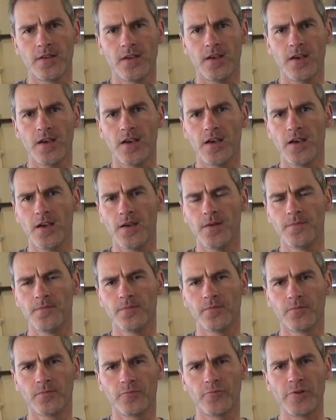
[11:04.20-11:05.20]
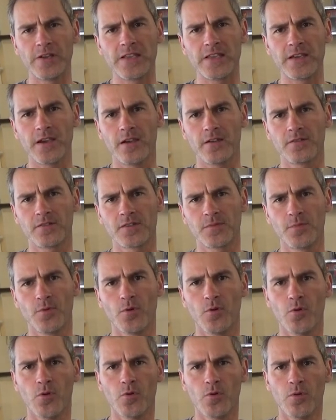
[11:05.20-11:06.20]
um,
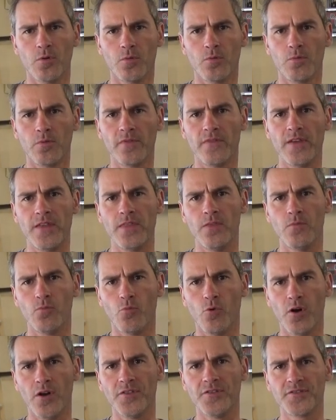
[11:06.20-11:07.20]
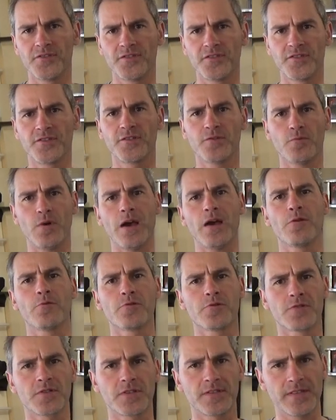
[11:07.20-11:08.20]
recoatable within one to two
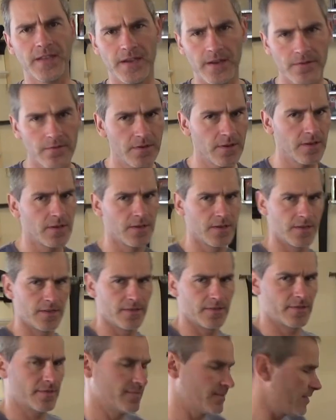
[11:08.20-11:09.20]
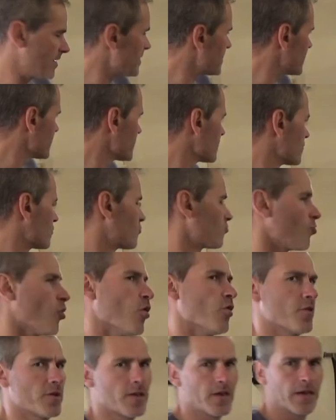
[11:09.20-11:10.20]
hours. Now this is
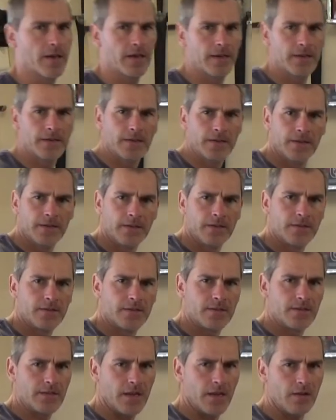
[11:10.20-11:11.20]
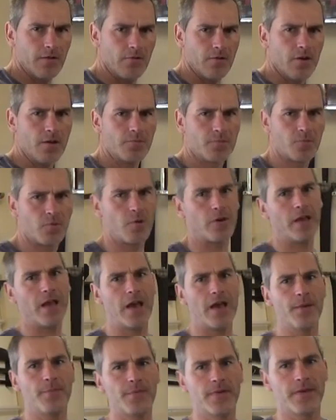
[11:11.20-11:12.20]
dry so I'm quite
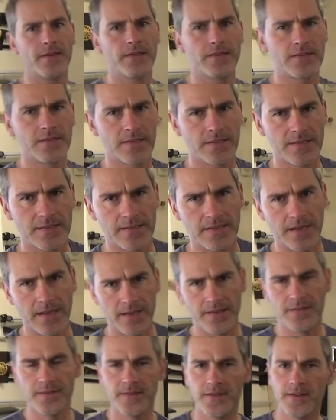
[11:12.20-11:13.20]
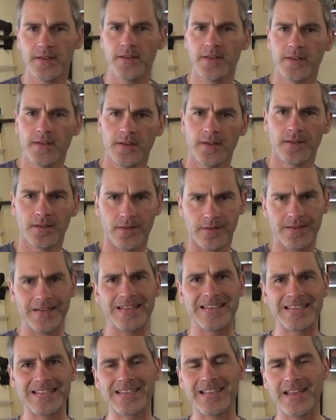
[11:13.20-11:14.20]
happy to sand,
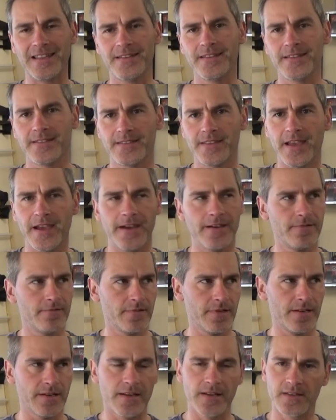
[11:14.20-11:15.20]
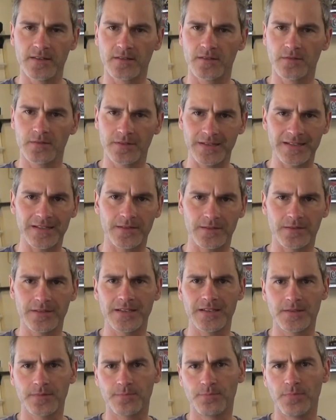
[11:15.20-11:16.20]
lightly sand it down and then this
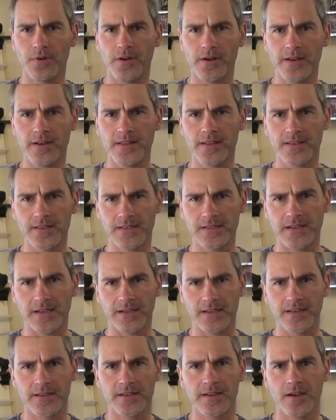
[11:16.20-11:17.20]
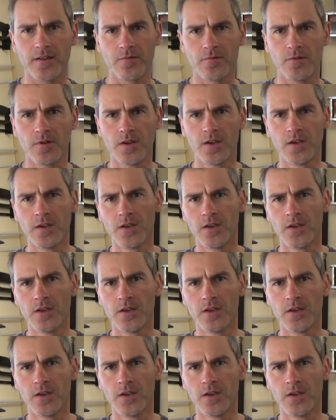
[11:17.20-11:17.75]
this apply the second coat